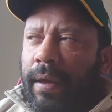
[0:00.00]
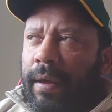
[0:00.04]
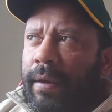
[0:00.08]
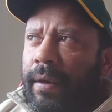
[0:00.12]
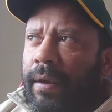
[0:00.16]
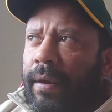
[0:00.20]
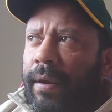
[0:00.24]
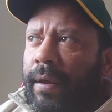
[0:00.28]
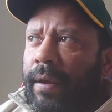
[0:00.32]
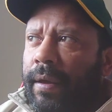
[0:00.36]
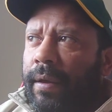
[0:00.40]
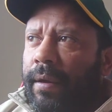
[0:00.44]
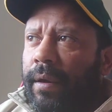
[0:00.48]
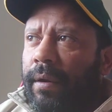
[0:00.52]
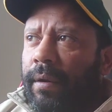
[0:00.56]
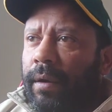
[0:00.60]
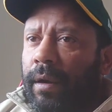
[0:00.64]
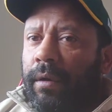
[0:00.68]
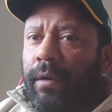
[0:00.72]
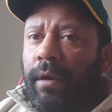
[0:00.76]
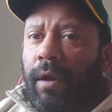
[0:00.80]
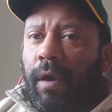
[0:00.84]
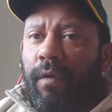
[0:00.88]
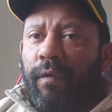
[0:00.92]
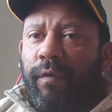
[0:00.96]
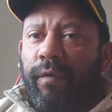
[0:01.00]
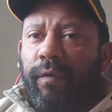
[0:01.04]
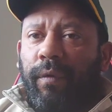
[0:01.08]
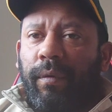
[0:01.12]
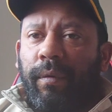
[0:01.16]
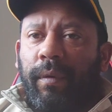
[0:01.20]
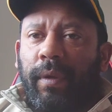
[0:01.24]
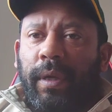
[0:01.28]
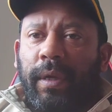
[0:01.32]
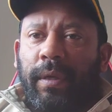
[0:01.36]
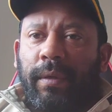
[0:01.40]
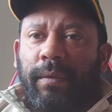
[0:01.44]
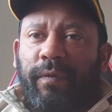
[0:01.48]
I'm going to go
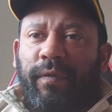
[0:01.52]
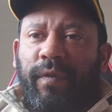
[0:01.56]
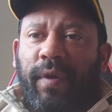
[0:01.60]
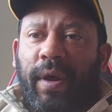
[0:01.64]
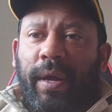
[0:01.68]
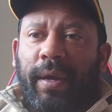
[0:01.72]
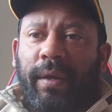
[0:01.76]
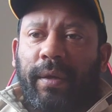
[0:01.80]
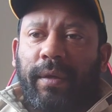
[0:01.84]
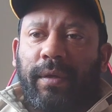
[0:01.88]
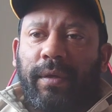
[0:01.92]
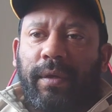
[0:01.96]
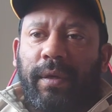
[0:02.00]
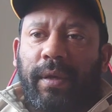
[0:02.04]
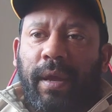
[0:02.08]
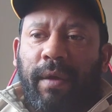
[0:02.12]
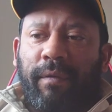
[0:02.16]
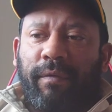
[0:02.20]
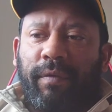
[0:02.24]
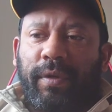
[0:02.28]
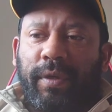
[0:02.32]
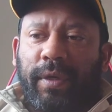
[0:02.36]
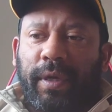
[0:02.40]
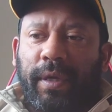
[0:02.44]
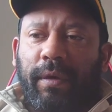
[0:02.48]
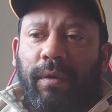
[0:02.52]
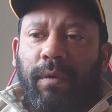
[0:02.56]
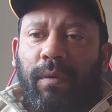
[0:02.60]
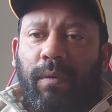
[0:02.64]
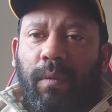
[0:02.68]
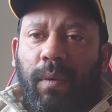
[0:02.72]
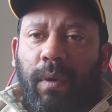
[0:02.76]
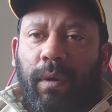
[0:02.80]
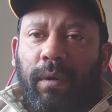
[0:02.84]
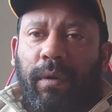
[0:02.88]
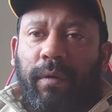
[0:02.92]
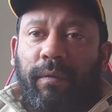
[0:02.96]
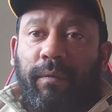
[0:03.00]
through these fights, every single
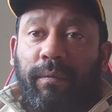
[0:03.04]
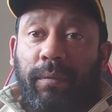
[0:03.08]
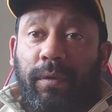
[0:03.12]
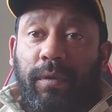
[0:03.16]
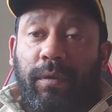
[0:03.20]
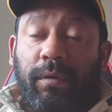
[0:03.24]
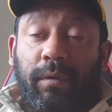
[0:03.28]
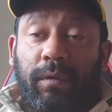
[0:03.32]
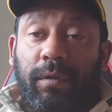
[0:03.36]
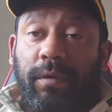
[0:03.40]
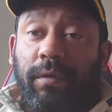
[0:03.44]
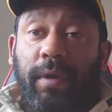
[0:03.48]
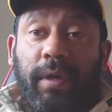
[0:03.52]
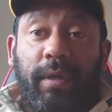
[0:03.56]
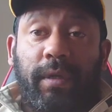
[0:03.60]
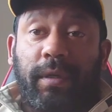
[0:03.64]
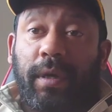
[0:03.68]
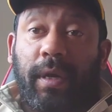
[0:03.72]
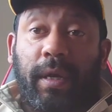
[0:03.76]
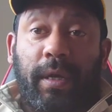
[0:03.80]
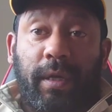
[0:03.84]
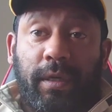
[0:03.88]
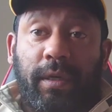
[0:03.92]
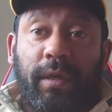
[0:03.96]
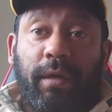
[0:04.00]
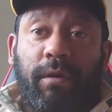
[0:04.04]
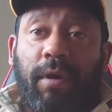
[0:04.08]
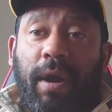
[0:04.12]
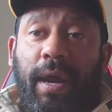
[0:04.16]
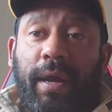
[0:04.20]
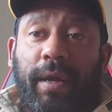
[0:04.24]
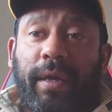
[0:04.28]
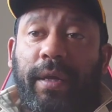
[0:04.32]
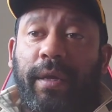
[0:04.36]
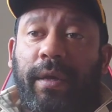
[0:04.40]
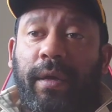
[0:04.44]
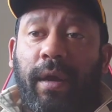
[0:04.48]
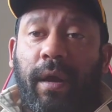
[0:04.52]
one of them. So it's a
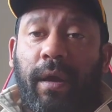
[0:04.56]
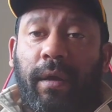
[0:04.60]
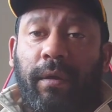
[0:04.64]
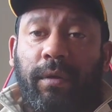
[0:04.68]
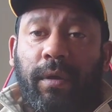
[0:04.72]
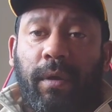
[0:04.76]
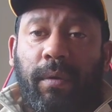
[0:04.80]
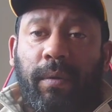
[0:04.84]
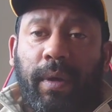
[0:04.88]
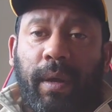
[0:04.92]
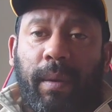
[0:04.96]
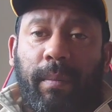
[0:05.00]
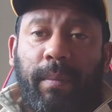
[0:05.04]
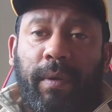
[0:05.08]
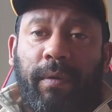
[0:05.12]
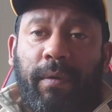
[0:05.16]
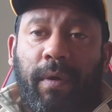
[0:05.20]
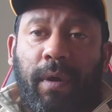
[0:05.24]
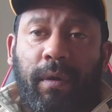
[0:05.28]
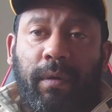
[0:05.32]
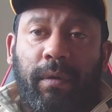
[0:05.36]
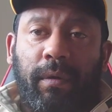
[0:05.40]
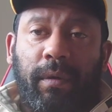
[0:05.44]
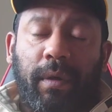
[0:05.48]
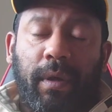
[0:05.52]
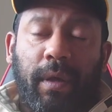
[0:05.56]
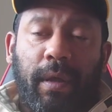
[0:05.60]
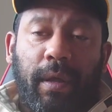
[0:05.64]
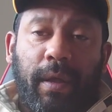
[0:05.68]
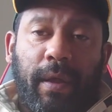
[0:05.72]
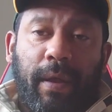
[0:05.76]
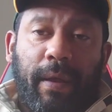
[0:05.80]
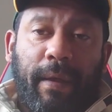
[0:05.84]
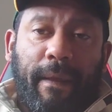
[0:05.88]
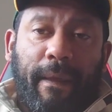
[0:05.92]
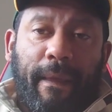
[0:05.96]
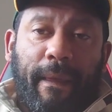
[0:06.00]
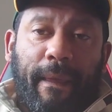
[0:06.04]
cracking card, don't get me wrong.
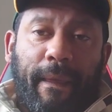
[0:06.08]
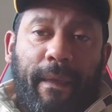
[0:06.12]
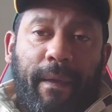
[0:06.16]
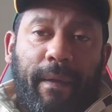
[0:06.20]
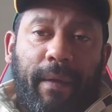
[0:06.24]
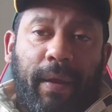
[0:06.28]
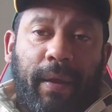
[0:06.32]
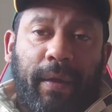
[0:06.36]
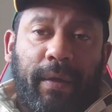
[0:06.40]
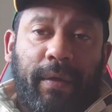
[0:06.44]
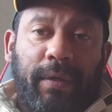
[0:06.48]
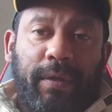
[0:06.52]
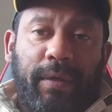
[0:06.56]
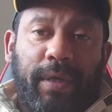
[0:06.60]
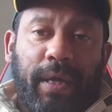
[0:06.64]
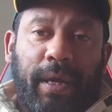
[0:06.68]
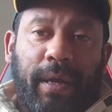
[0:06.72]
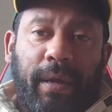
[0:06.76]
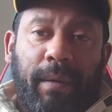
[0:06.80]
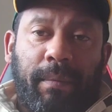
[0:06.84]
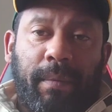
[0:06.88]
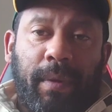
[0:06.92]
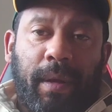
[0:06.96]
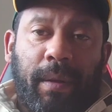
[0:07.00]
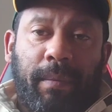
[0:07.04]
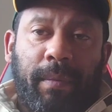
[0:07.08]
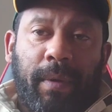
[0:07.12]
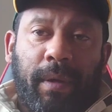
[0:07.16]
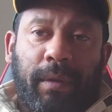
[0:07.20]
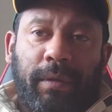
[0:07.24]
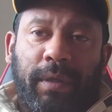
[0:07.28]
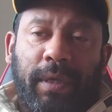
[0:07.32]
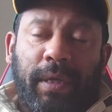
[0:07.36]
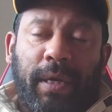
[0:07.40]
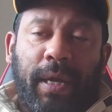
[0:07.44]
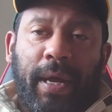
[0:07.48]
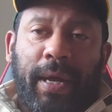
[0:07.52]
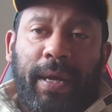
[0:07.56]
Like I say, I'm
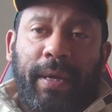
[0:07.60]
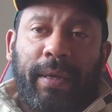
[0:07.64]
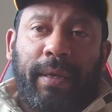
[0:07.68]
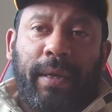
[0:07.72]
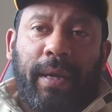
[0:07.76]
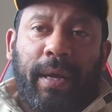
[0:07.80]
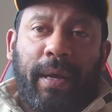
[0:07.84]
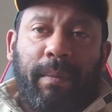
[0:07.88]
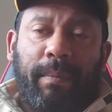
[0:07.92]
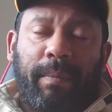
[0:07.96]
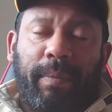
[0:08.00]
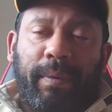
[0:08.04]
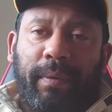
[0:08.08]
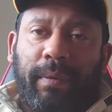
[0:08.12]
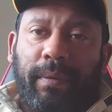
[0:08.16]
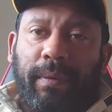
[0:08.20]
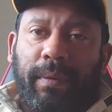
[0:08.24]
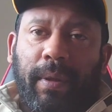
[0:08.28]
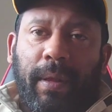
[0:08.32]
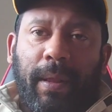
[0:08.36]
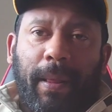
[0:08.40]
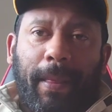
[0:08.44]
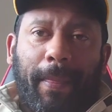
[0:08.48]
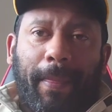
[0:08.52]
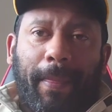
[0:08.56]
not denying that, but